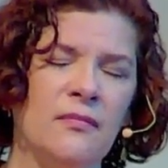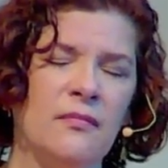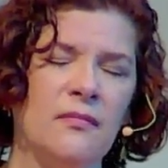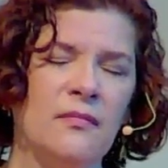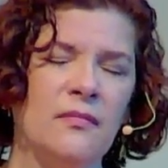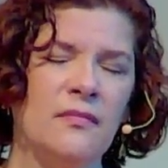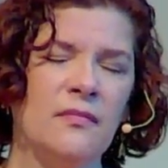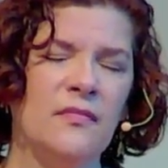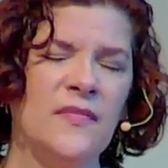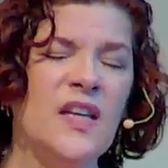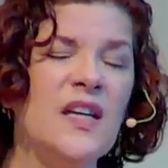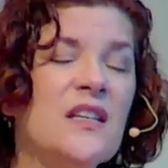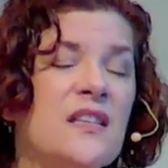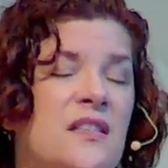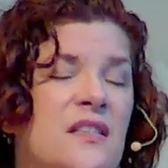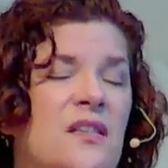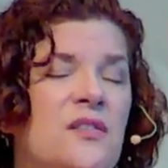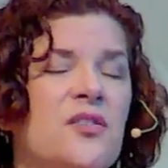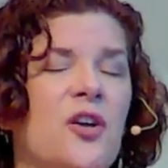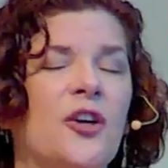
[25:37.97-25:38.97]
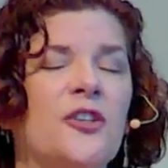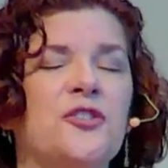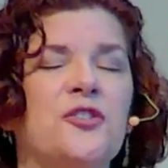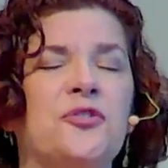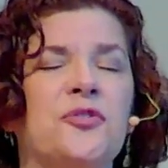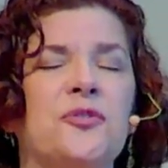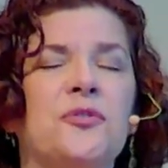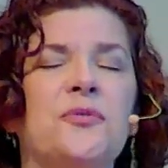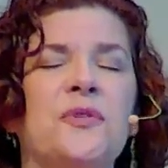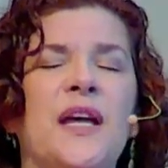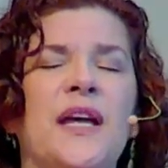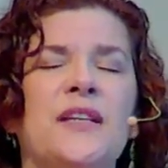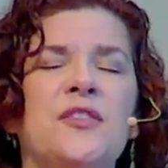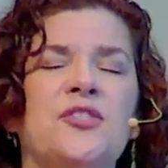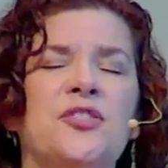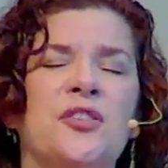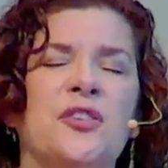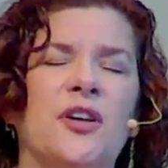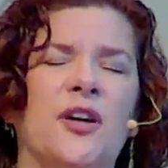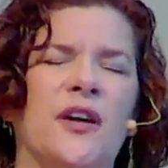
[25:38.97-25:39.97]
This is our true
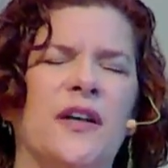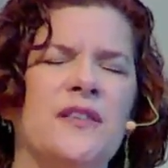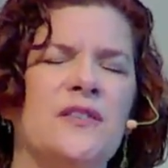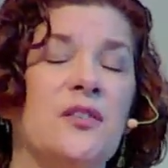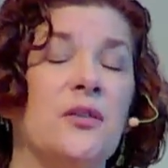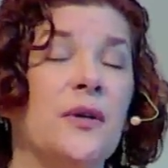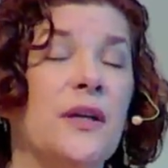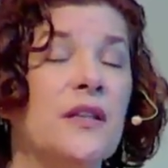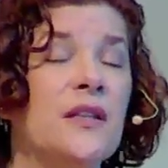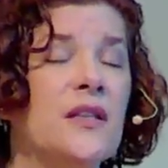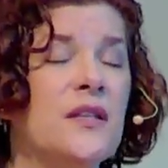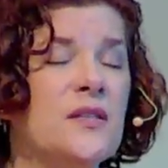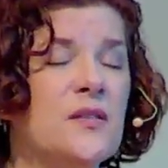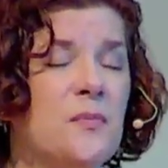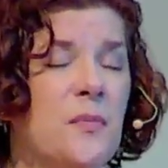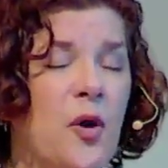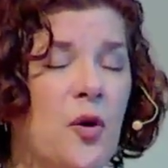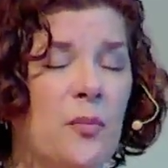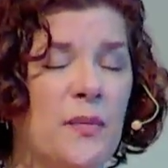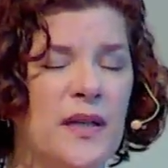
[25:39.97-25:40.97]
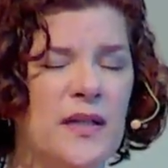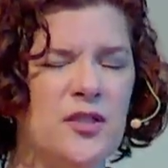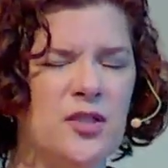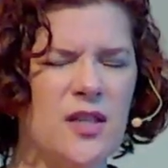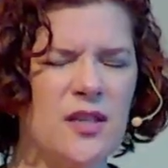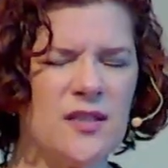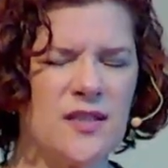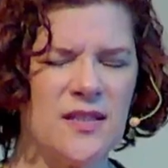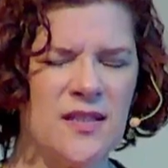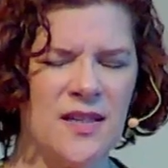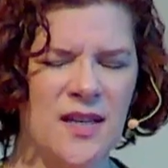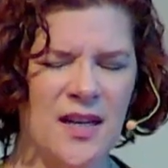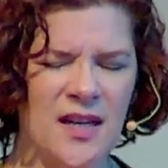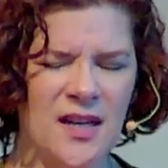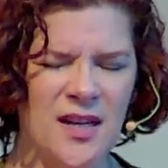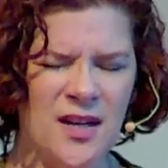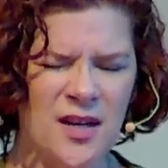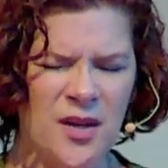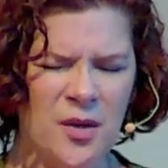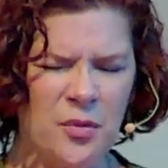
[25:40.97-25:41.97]
nature. And so in this moment, just
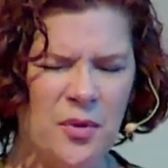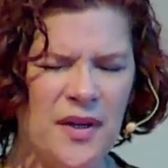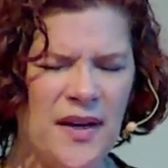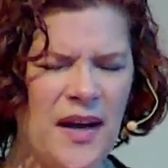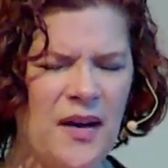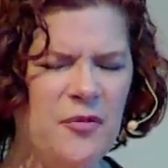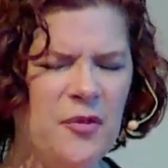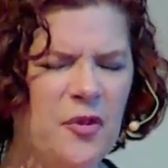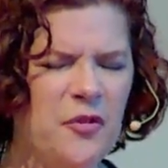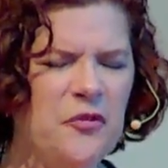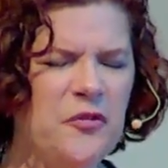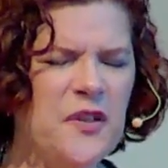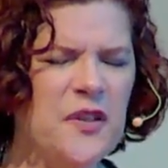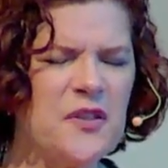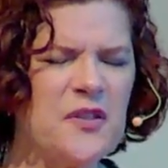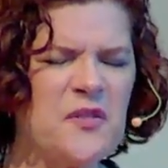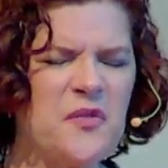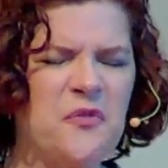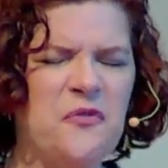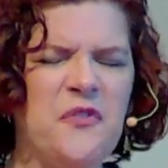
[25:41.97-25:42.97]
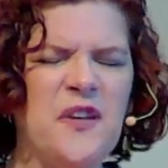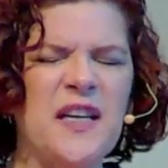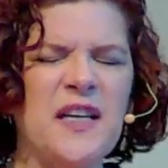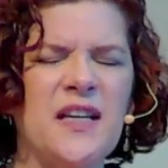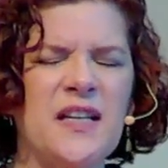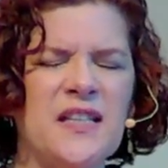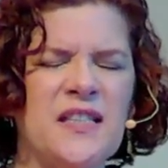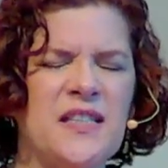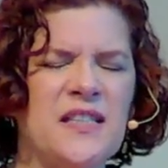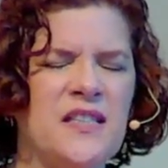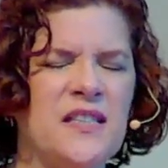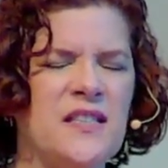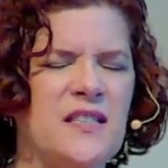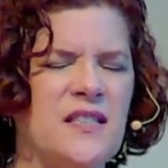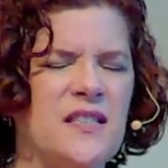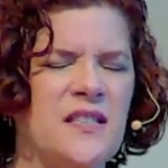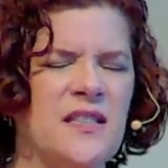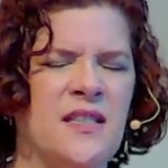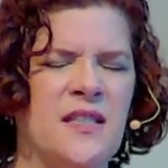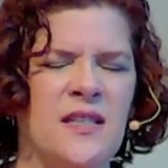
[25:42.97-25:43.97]
whatever feels
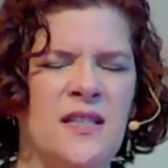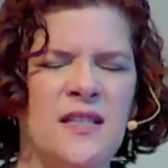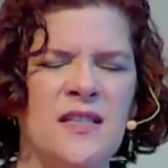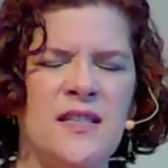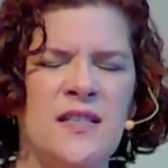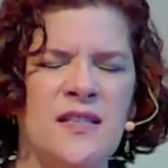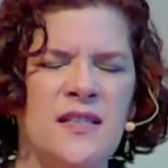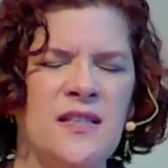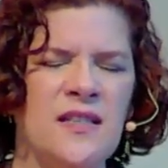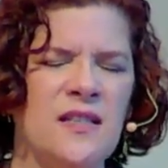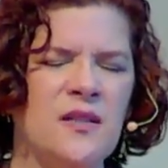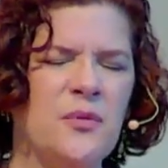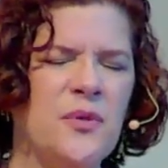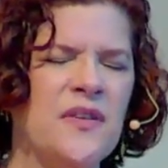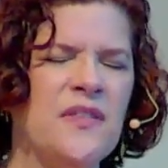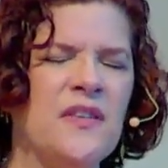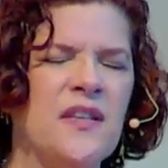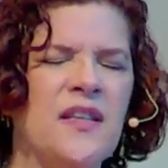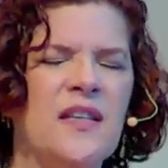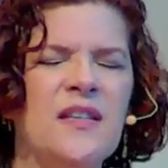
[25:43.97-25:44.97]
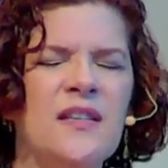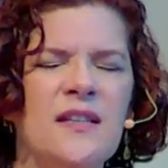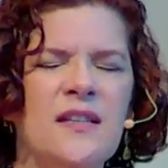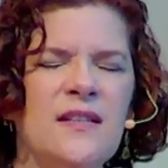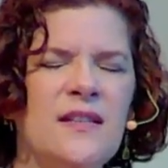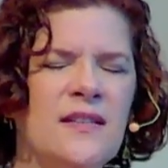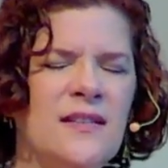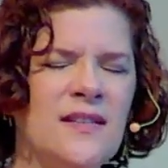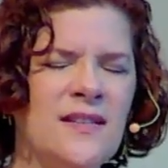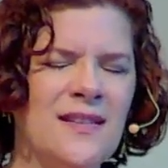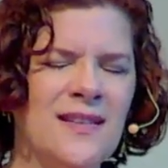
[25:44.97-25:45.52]
fixed within,